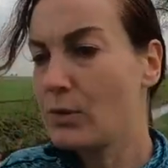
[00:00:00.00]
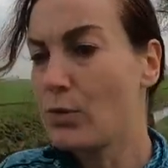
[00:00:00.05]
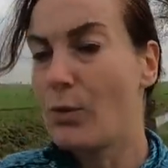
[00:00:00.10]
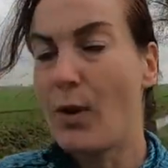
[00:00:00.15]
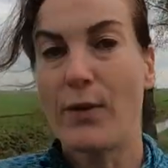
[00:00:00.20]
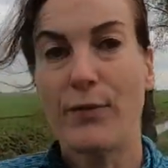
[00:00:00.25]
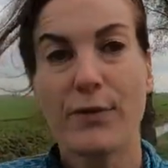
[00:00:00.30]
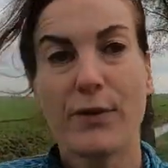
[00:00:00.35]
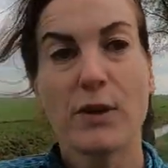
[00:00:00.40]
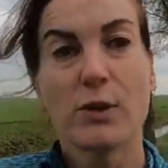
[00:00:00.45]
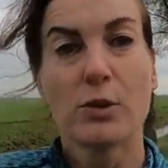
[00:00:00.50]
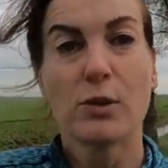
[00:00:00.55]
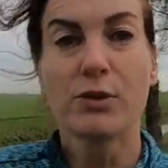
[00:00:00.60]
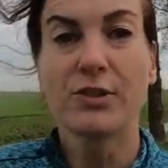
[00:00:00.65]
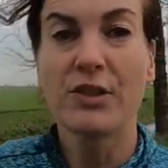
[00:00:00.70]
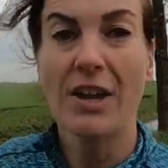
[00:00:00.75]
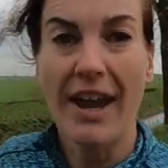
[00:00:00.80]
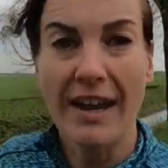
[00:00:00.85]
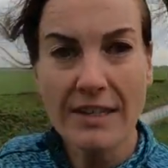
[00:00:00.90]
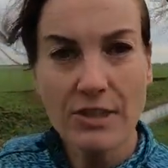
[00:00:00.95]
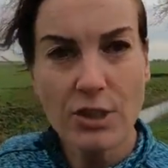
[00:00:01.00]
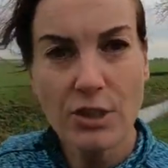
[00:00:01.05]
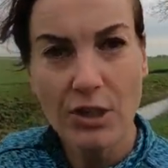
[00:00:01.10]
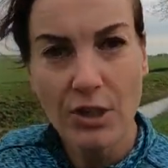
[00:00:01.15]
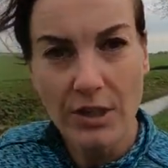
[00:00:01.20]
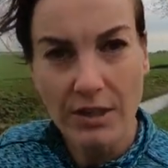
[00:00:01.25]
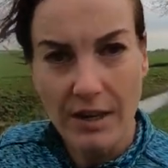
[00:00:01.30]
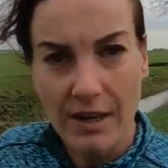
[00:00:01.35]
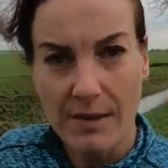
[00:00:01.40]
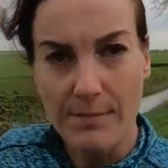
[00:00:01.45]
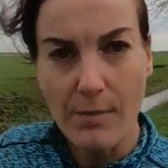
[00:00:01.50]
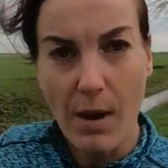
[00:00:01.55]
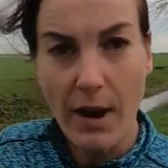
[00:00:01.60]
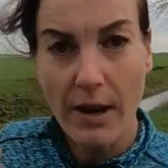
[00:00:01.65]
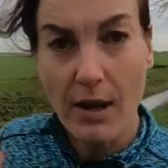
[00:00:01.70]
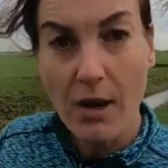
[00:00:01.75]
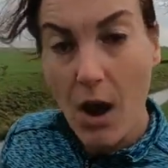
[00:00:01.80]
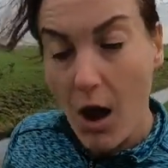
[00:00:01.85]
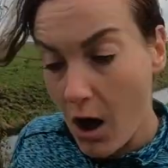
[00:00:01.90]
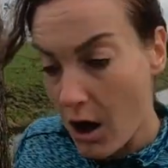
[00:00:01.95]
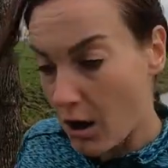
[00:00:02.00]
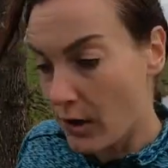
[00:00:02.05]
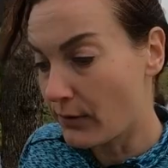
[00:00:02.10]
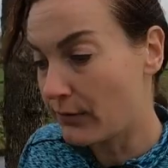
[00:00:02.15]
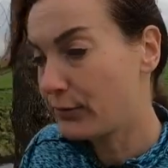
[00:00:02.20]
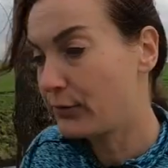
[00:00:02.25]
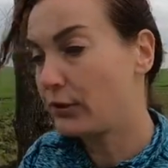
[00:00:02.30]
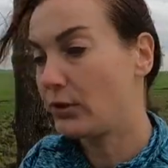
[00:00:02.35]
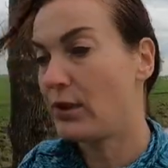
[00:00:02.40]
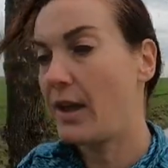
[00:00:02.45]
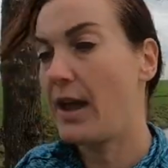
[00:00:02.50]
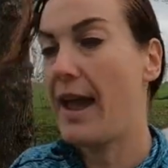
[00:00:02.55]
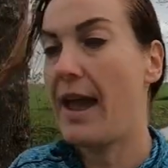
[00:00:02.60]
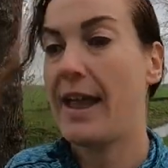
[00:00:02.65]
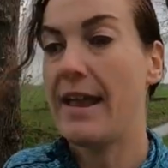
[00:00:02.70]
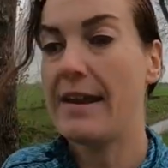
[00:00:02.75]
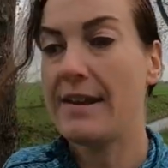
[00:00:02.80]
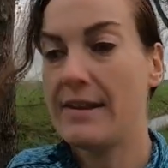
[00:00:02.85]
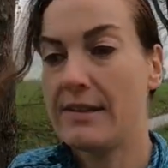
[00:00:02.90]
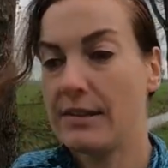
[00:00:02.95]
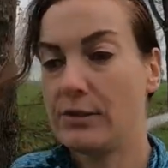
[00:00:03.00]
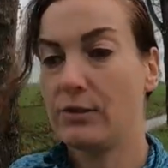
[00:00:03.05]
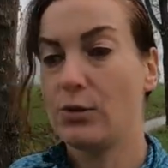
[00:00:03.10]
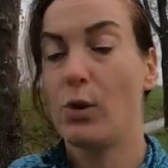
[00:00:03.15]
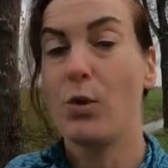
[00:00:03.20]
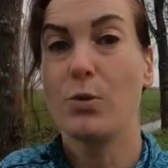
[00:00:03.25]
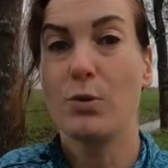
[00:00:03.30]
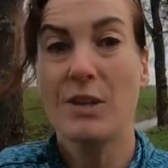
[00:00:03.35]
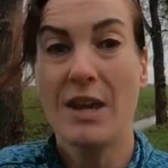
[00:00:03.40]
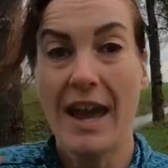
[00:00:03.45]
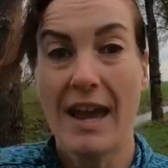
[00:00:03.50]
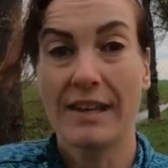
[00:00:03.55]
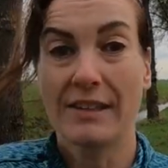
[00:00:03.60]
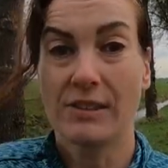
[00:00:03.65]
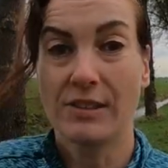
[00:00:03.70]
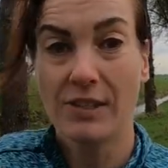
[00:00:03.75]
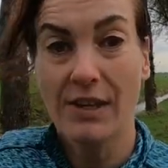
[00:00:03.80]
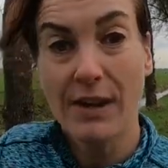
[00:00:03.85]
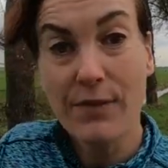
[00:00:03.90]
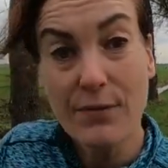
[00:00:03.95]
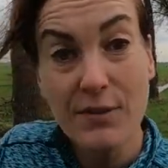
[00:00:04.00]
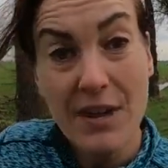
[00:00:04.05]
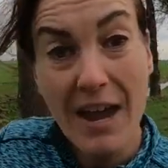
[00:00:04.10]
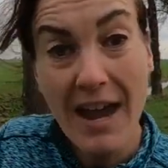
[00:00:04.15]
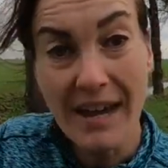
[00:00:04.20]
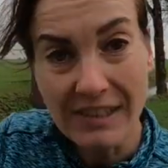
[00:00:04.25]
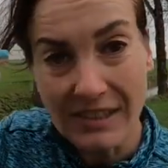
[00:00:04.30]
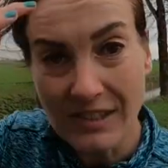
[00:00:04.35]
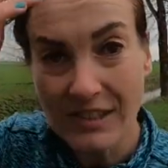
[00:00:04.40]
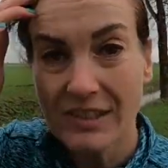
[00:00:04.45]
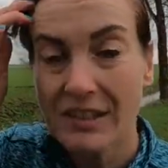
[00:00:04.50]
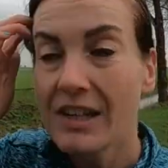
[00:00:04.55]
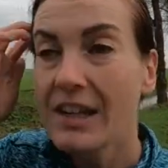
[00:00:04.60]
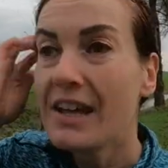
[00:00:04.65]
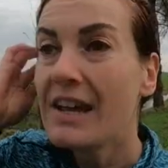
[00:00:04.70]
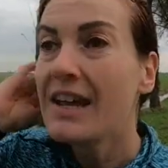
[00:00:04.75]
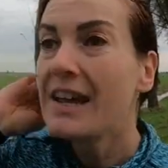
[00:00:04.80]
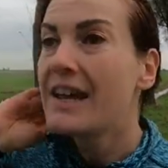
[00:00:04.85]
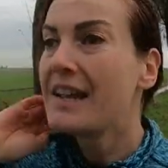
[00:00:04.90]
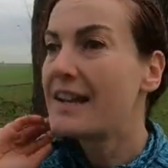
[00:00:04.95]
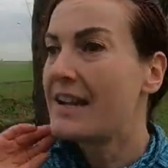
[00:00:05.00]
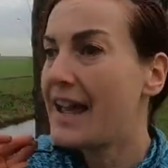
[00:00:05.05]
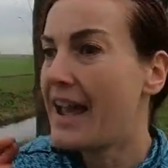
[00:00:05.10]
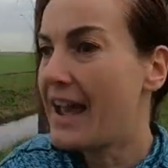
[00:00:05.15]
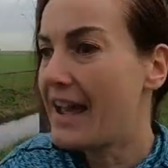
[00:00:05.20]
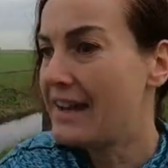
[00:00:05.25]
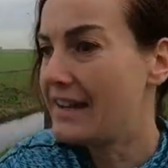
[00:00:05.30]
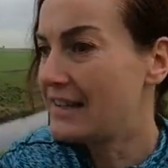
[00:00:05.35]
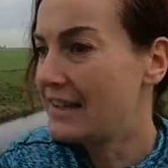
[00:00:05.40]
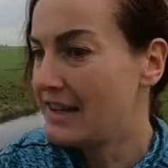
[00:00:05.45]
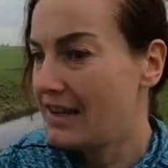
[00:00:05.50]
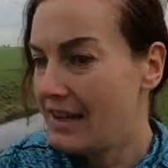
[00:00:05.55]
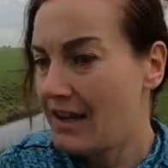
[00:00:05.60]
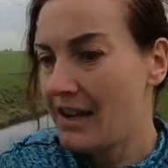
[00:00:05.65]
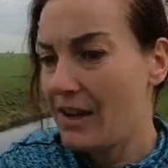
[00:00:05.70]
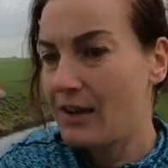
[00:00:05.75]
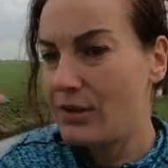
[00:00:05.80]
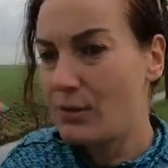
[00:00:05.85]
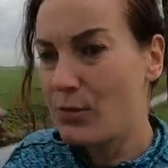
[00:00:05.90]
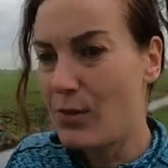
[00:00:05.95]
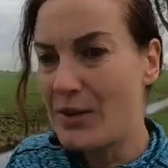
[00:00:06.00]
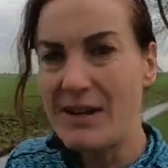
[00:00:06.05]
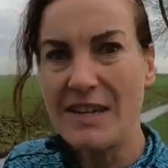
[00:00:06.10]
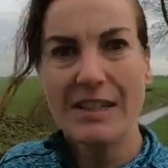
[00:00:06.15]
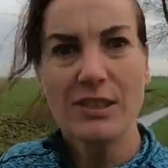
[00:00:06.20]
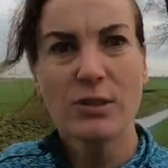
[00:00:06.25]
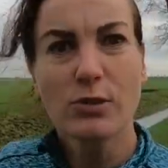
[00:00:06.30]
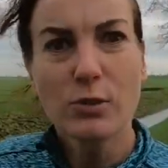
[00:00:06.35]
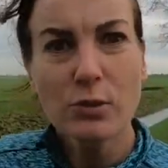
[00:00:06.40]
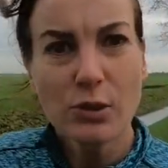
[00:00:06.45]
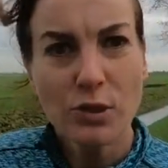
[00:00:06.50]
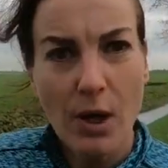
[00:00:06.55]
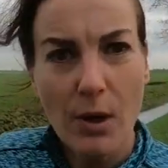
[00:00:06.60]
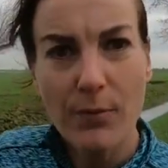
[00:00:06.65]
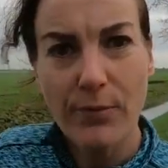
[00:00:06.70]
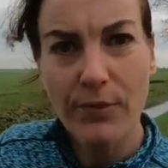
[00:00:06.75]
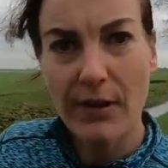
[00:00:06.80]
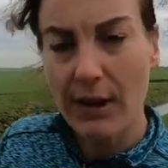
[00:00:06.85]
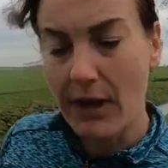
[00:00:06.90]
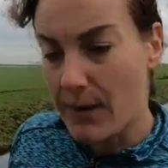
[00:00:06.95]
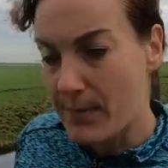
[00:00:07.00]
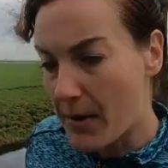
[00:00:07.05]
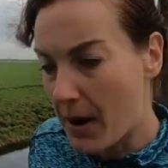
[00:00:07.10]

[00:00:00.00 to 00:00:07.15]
Do I feel tension in my calves? And so yes, if yes, then do I need to do something